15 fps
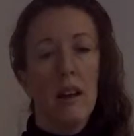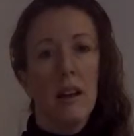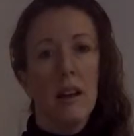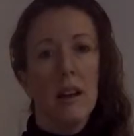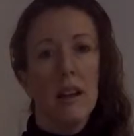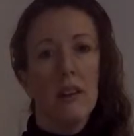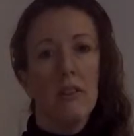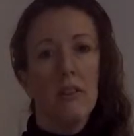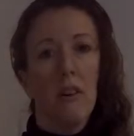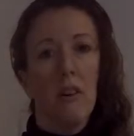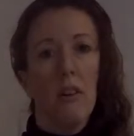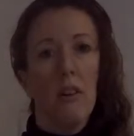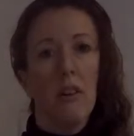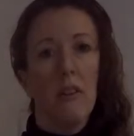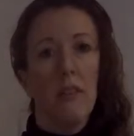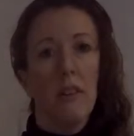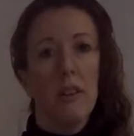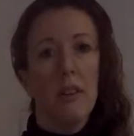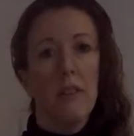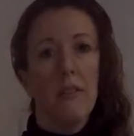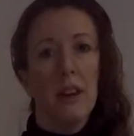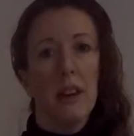each of
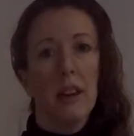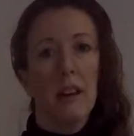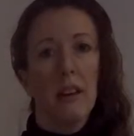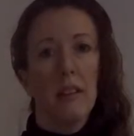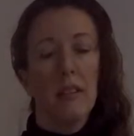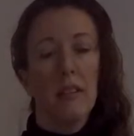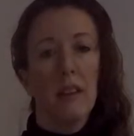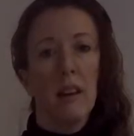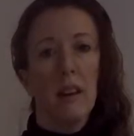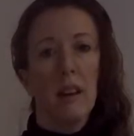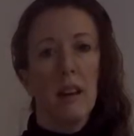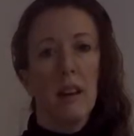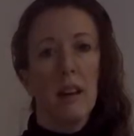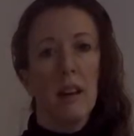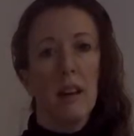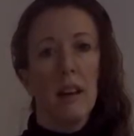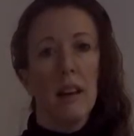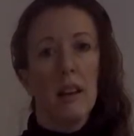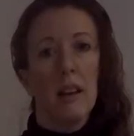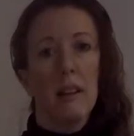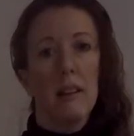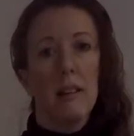the fingers.
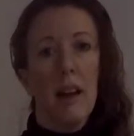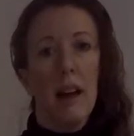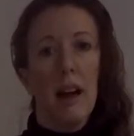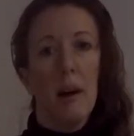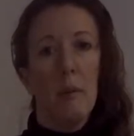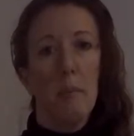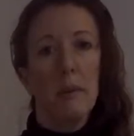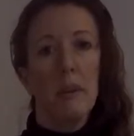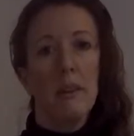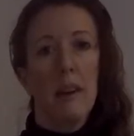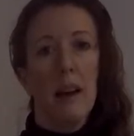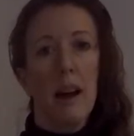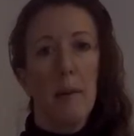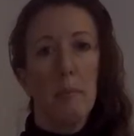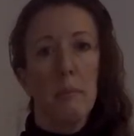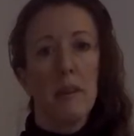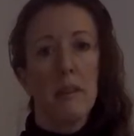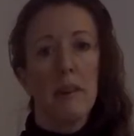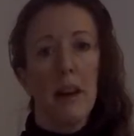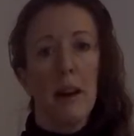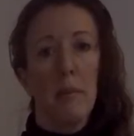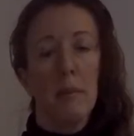Tap, tap, tap,
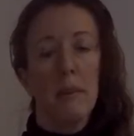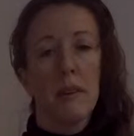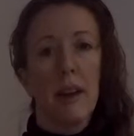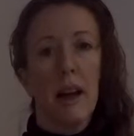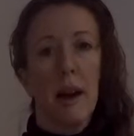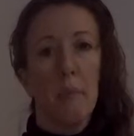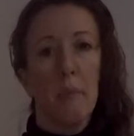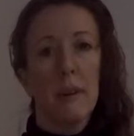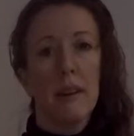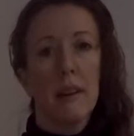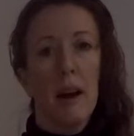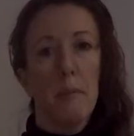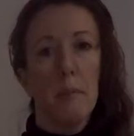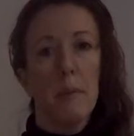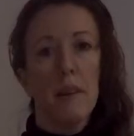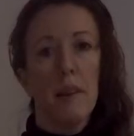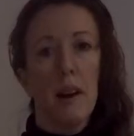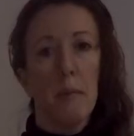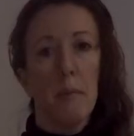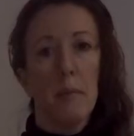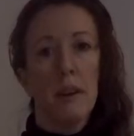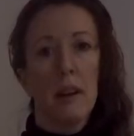tap, tap, tap, tap,
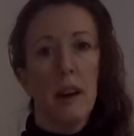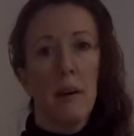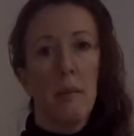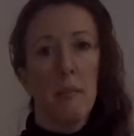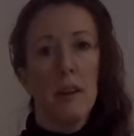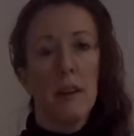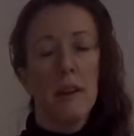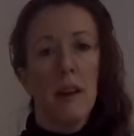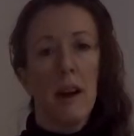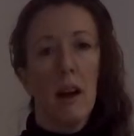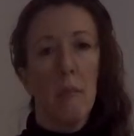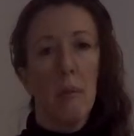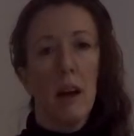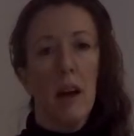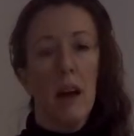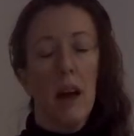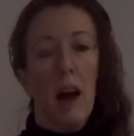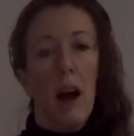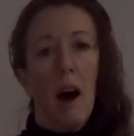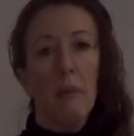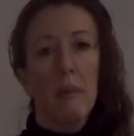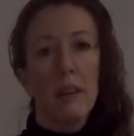tap.
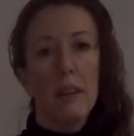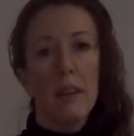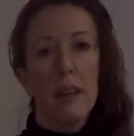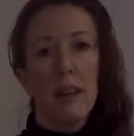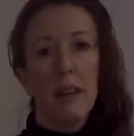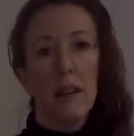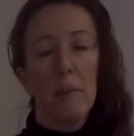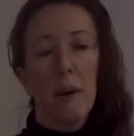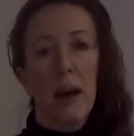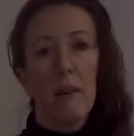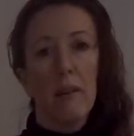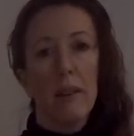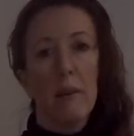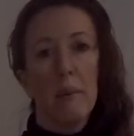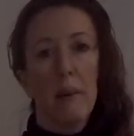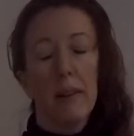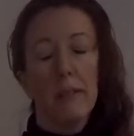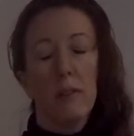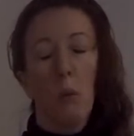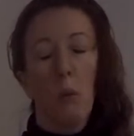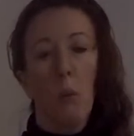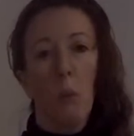And when you think about the amount
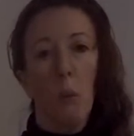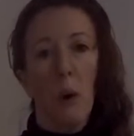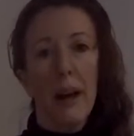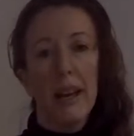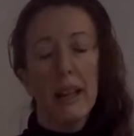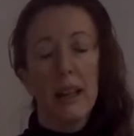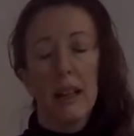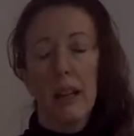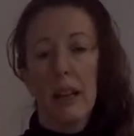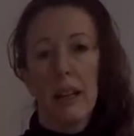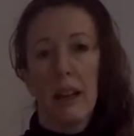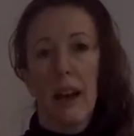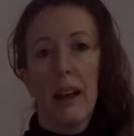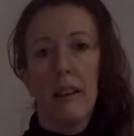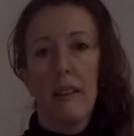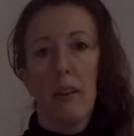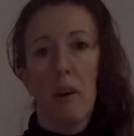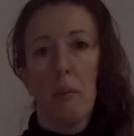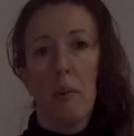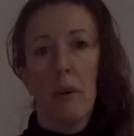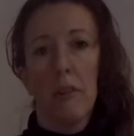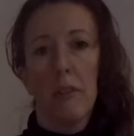of weight that can end
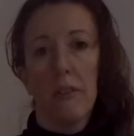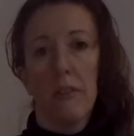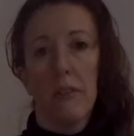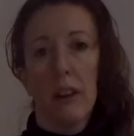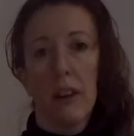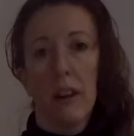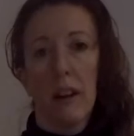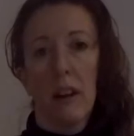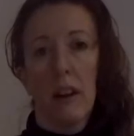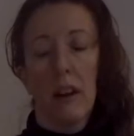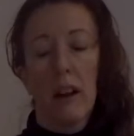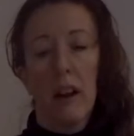up on your finger,